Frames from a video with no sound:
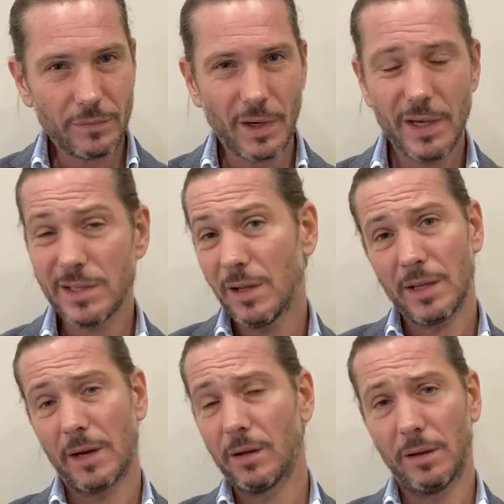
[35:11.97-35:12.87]
It's not
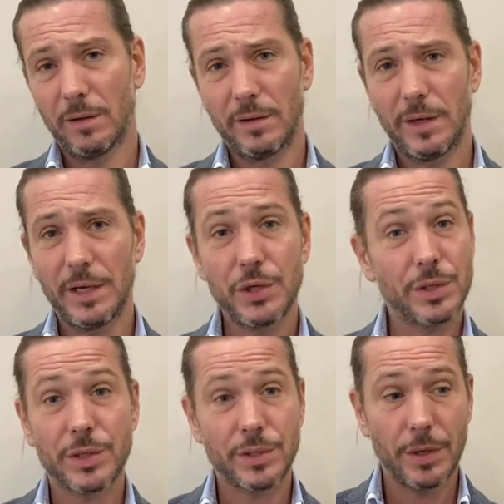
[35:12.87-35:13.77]
at all. It's
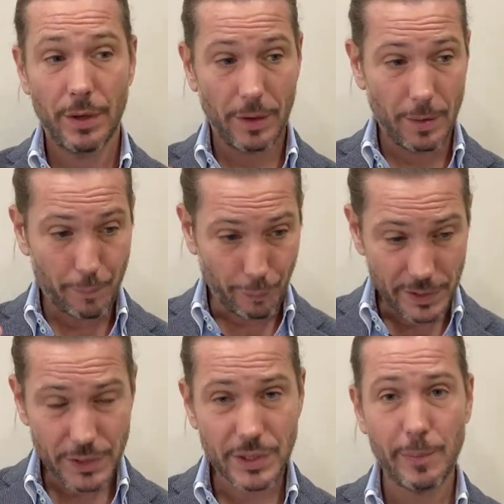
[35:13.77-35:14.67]
just a
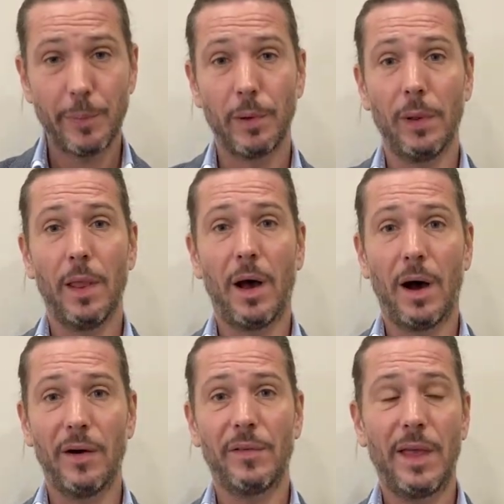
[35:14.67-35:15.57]
principle
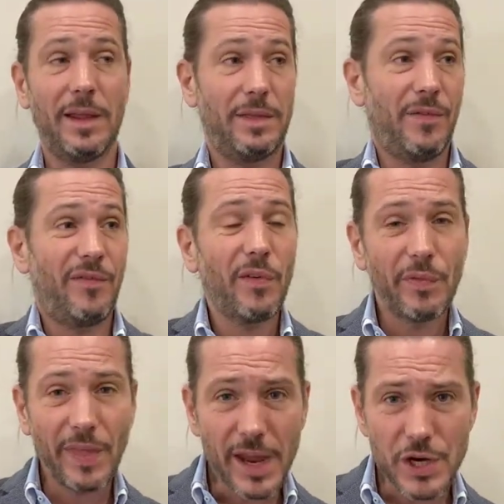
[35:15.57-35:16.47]
of and the
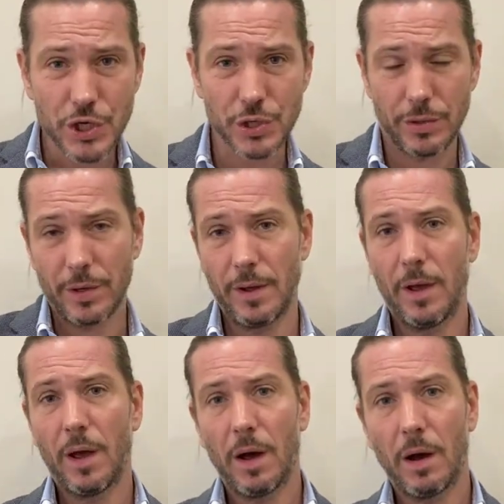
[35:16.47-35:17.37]
foundation
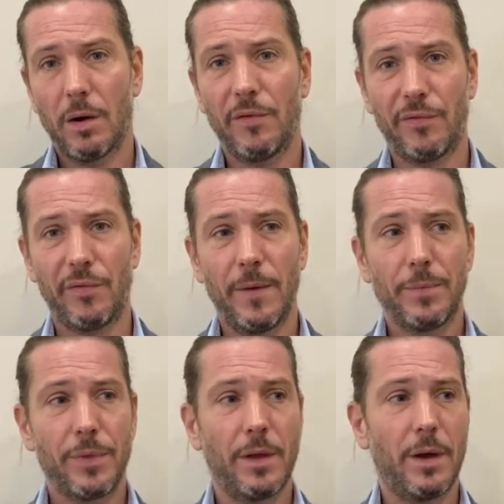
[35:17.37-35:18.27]
of
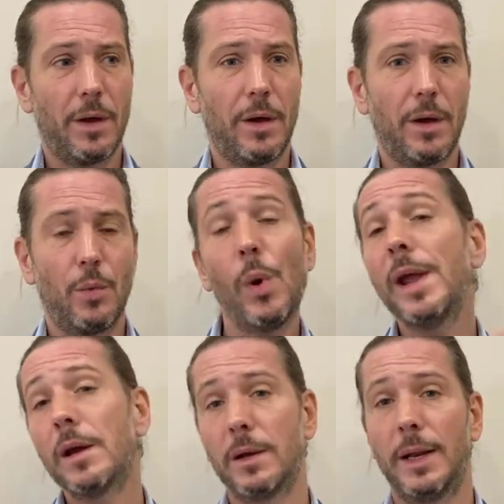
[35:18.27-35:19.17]

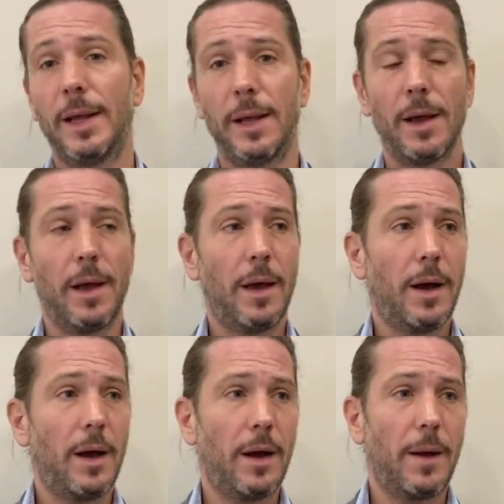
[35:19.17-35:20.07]
awakening,
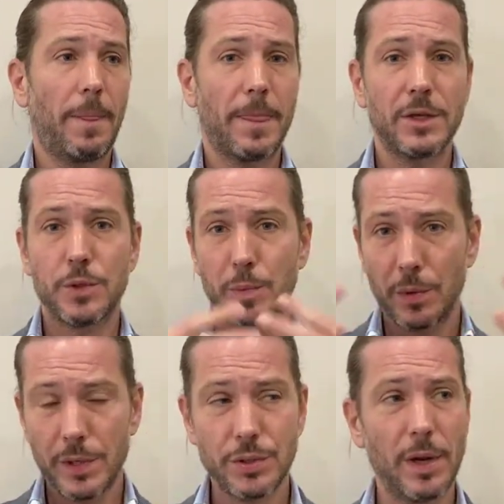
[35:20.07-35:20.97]

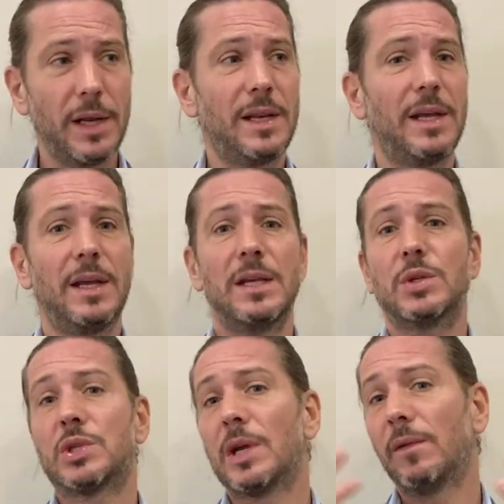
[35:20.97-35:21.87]
spirituality,
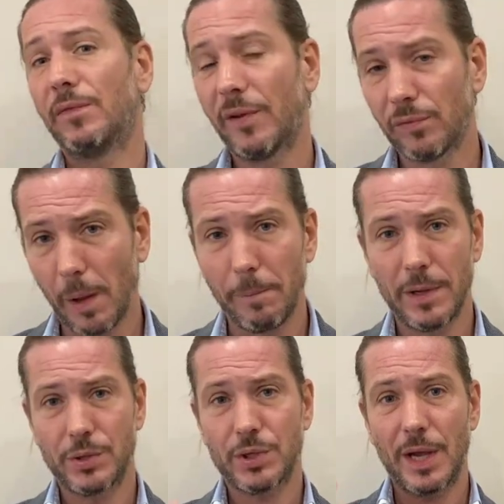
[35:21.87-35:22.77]

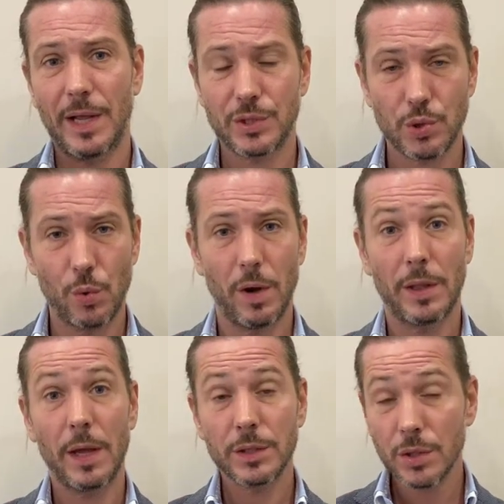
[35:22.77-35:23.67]
self-development, and so on,
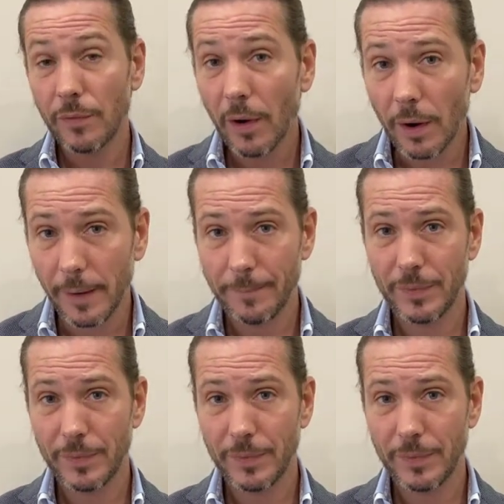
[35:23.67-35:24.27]
so far.